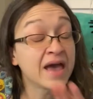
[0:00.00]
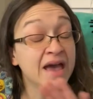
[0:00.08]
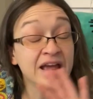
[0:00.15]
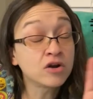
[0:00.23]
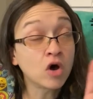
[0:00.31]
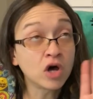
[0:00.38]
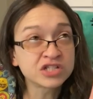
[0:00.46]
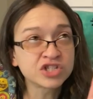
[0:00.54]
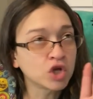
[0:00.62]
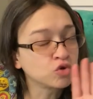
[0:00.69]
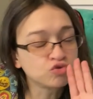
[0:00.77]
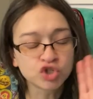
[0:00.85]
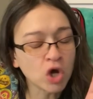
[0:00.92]
And
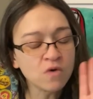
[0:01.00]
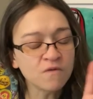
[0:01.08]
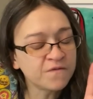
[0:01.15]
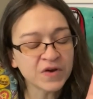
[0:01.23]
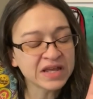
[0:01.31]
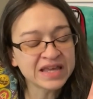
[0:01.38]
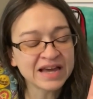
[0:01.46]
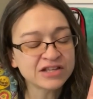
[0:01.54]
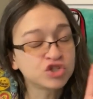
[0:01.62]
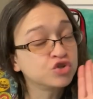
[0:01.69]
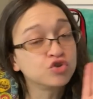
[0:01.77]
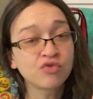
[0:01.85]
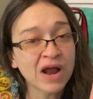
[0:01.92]
also, don't forget
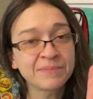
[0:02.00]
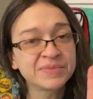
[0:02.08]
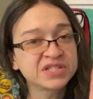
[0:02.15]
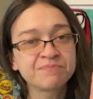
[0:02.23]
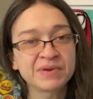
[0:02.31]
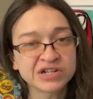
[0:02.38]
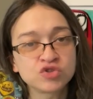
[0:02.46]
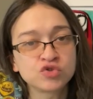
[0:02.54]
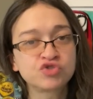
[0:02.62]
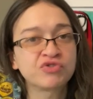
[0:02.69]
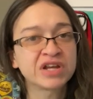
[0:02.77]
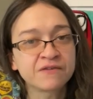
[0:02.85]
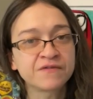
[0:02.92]
to grab a special
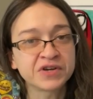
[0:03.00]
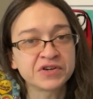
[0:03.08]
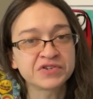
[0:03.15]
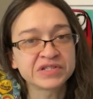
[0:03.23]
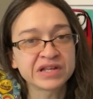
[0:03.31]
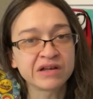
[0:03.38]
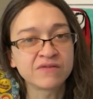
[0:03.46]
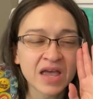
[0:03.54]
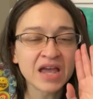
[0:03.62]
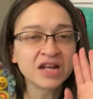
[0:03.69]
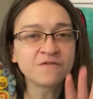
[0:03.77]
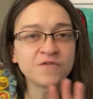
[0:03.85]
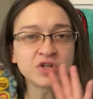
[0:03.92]
drink for yourself.
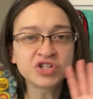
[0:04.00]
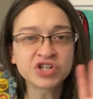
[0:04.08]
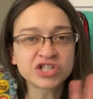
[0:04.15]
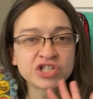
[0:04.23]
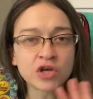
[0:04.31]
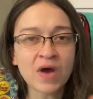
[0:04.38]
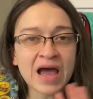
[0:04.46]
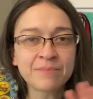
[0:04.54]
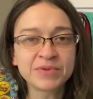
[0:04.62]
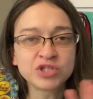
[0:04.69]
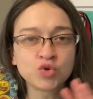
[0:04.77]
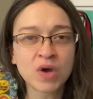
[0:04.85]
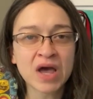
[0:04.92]
And if you just so happen to